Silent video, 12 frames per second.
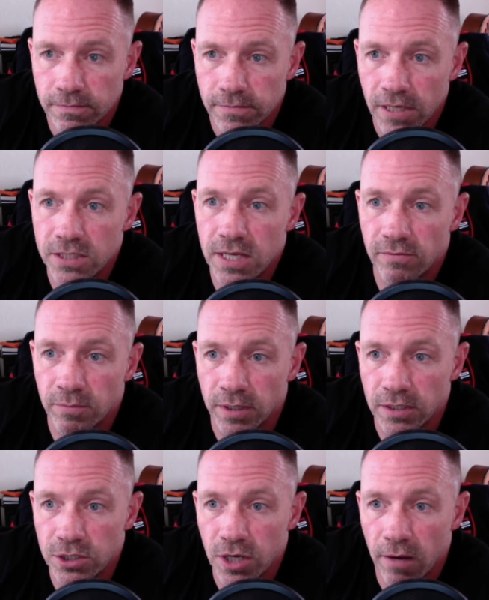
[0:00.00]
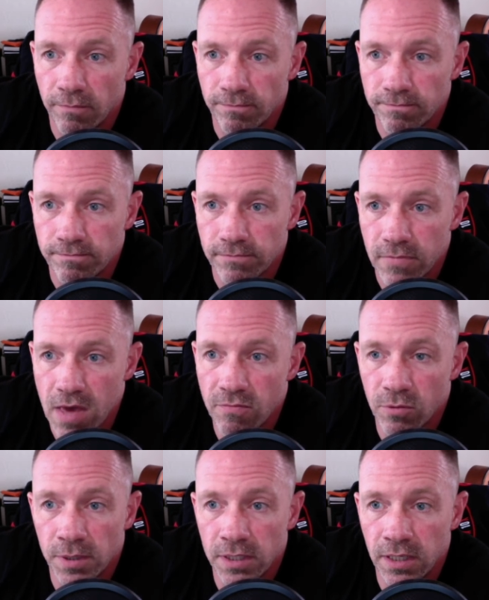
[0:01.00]
It's everybody's job.
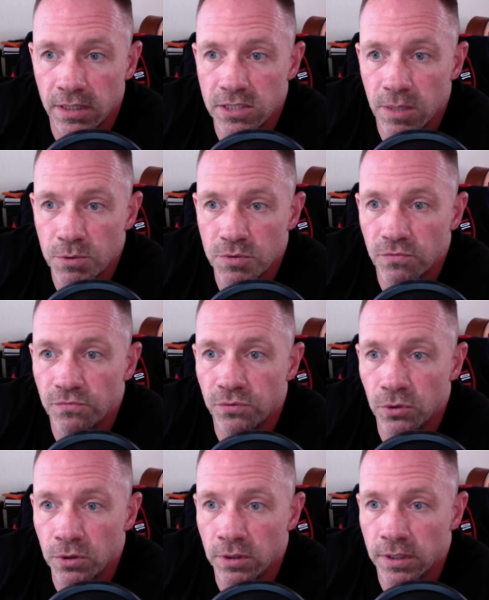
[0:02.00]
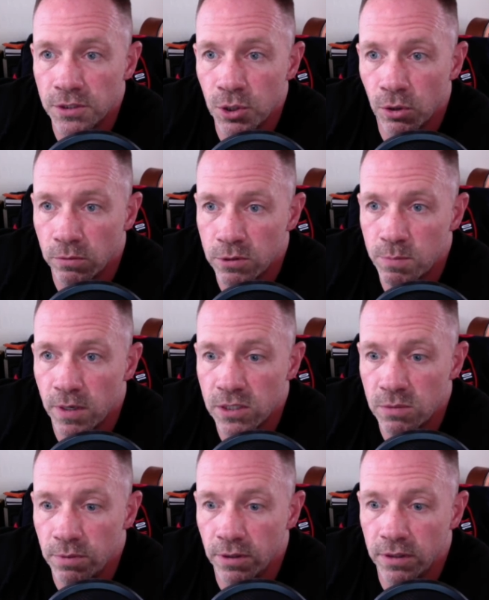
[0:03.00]
Everybody accepts full and total
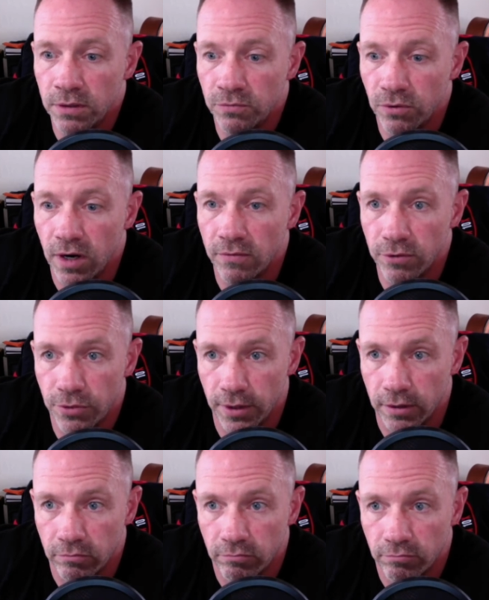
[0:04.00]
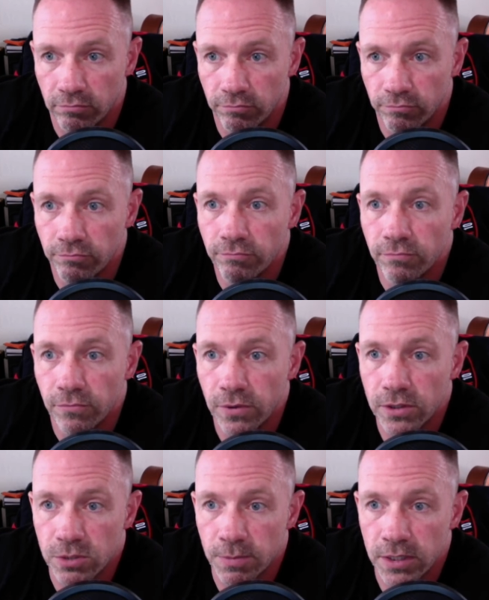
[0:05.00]
responsibility for everything.
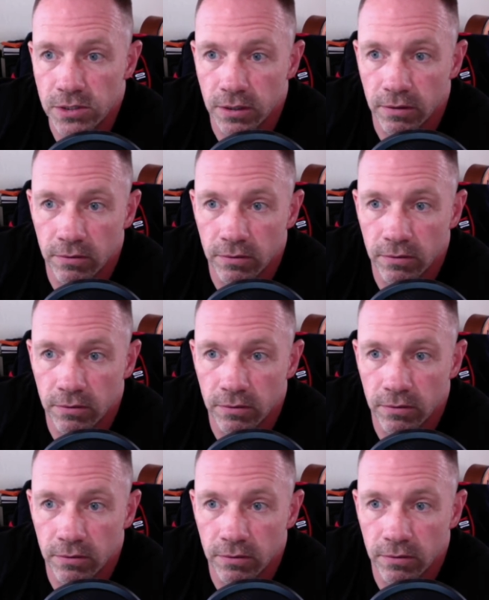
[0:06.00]
It's amazing.